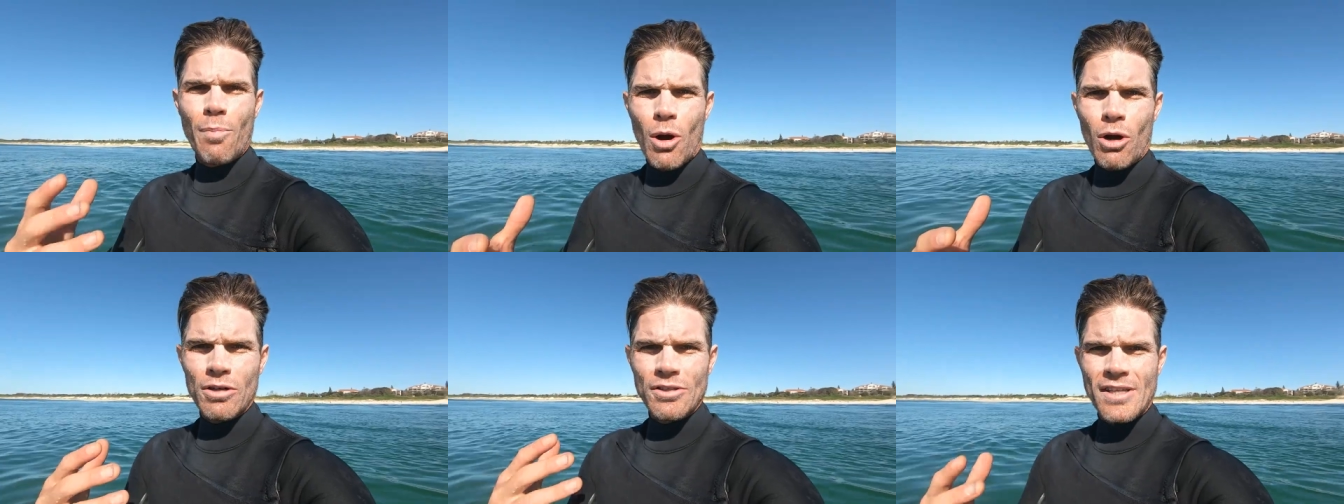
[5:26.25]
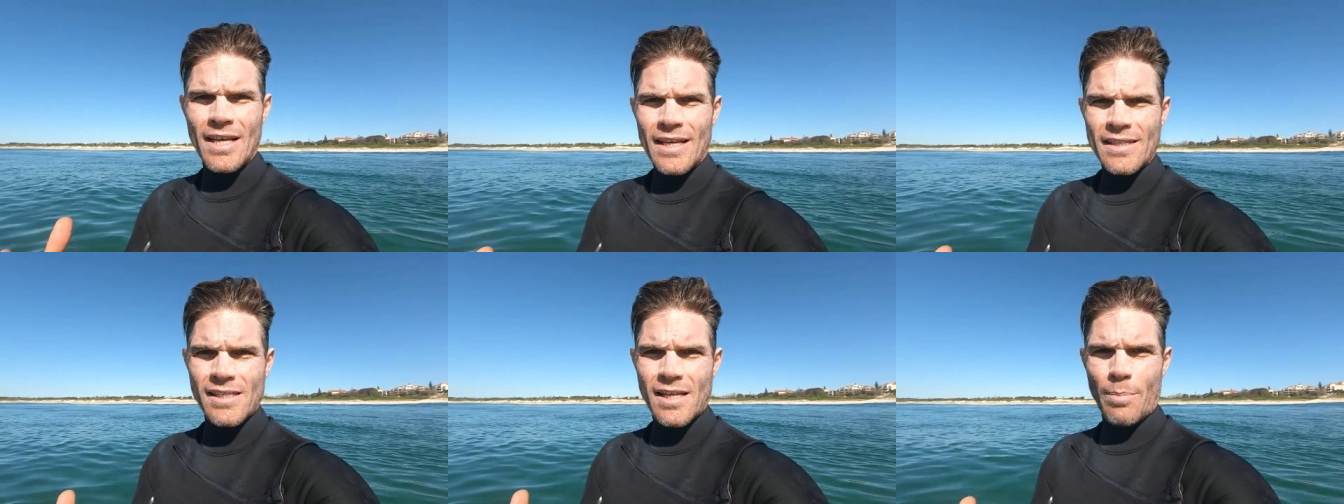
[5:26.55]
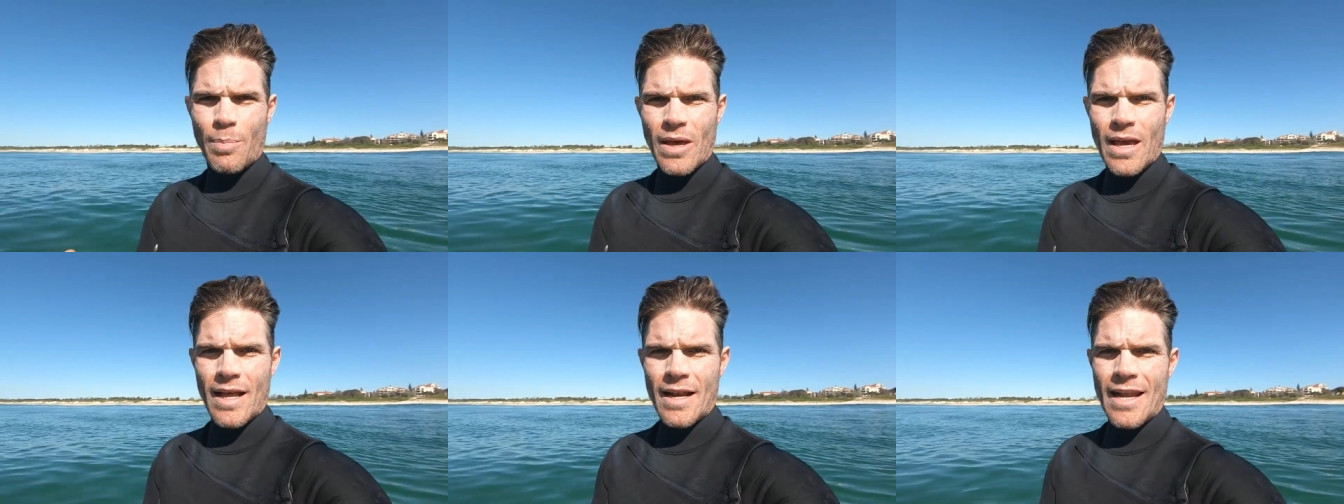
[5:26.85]

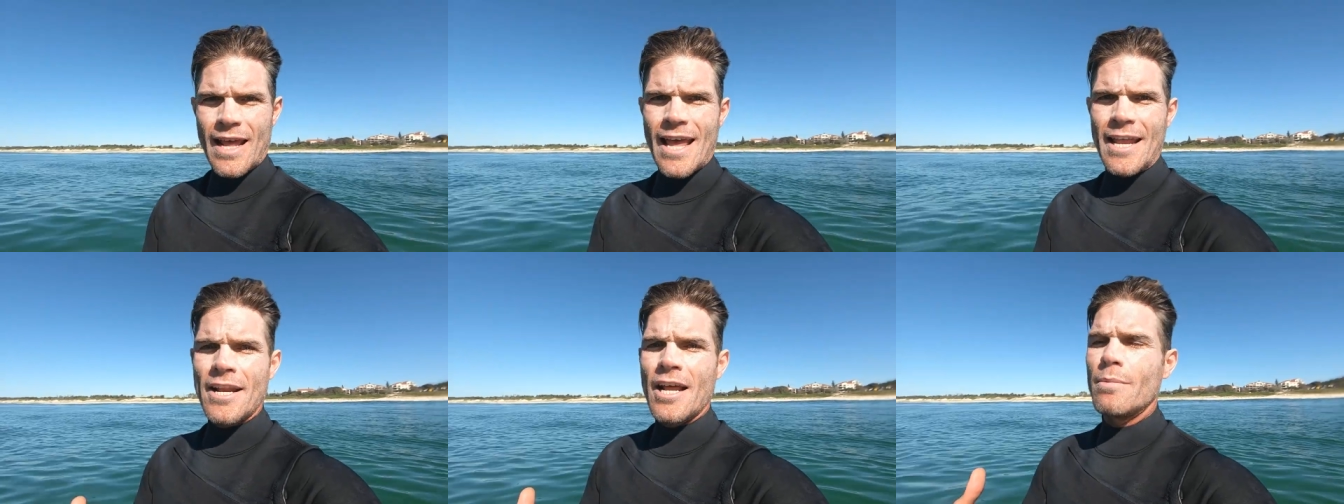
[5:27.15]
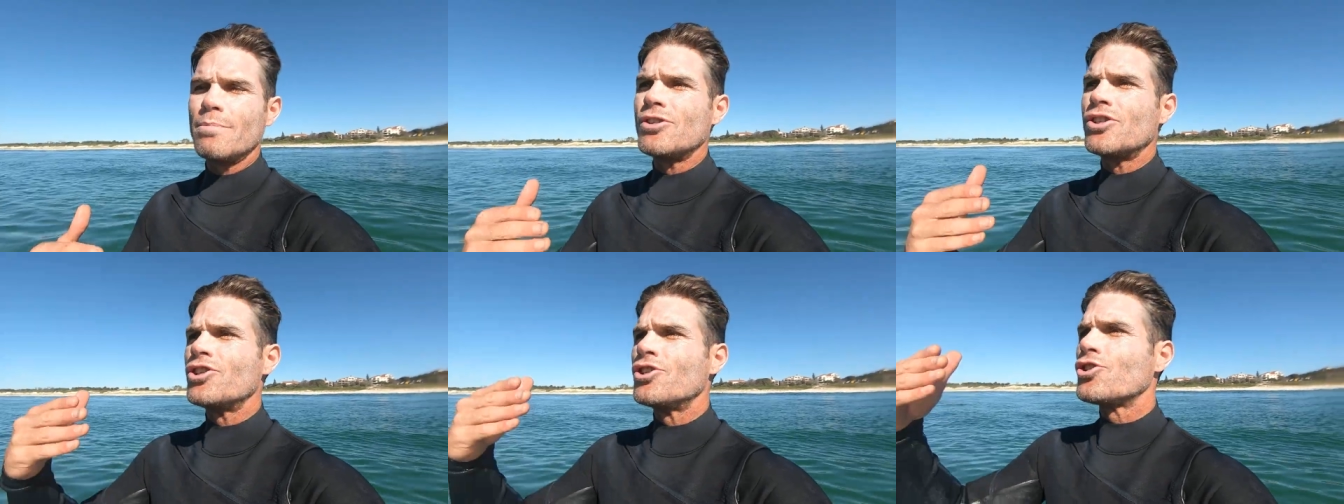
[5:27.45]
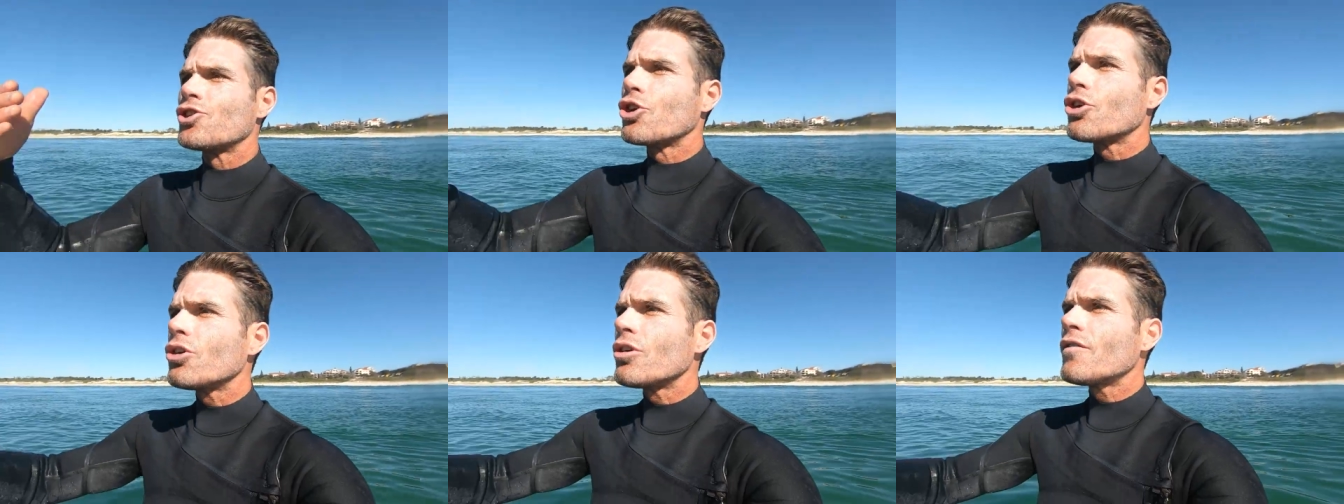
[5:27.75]
participant in
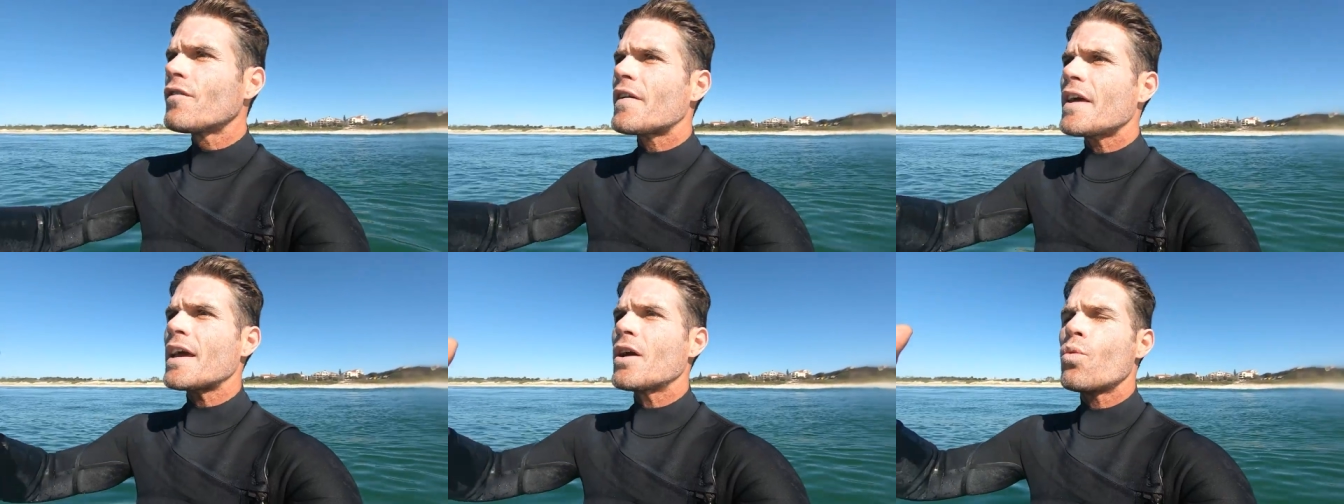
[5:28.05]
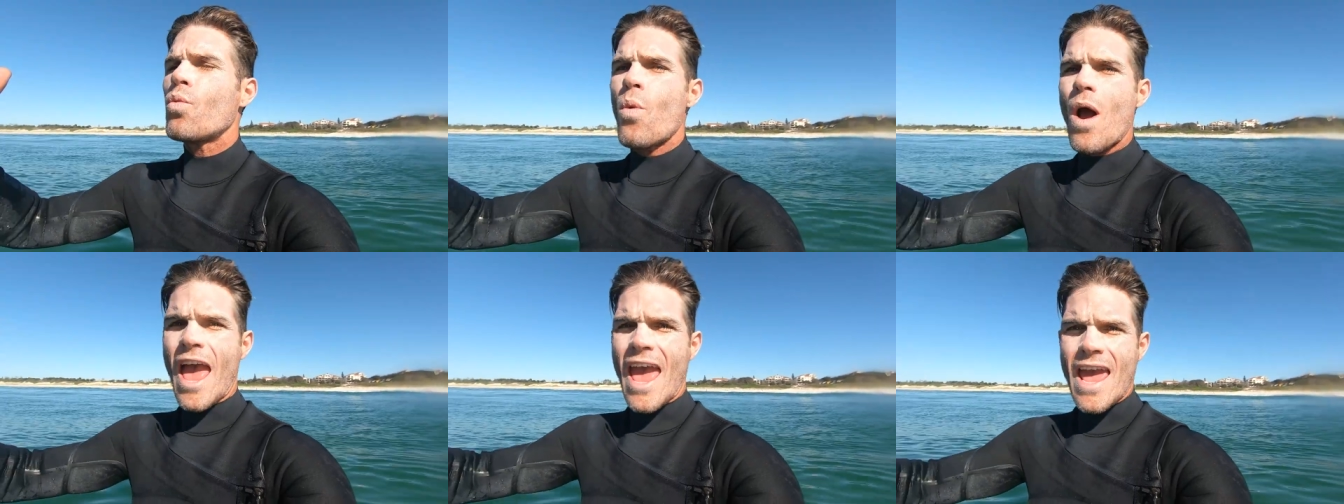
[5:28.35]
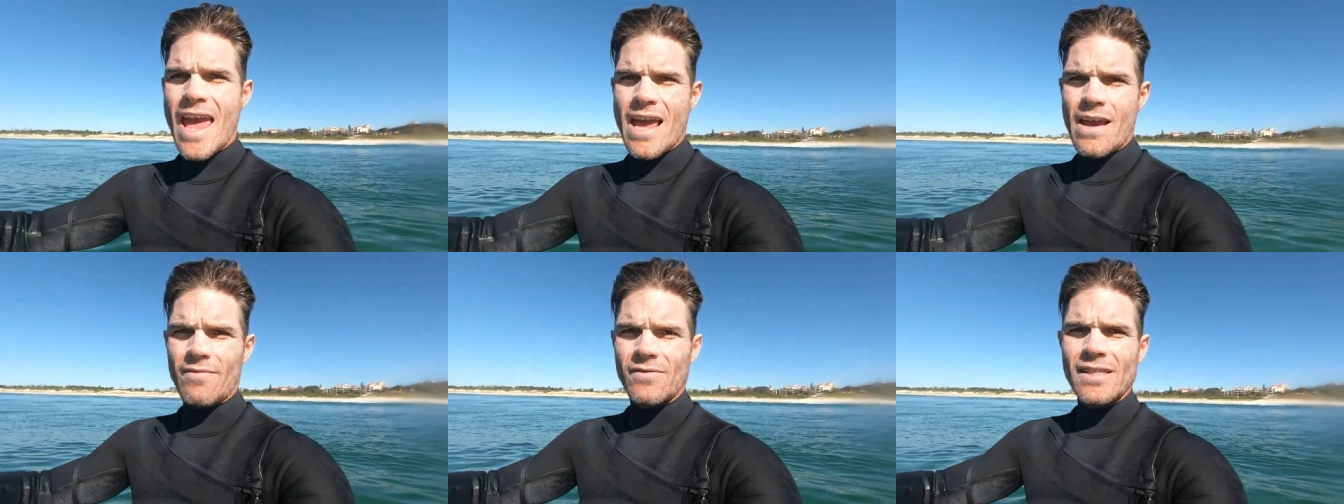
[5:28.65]
observing
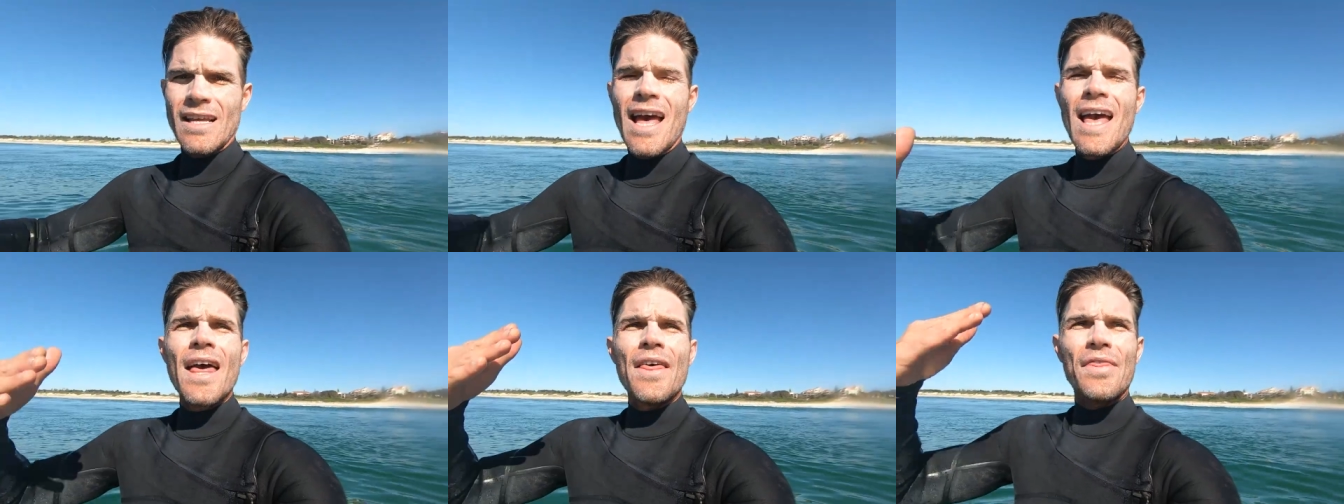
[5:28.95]
waves.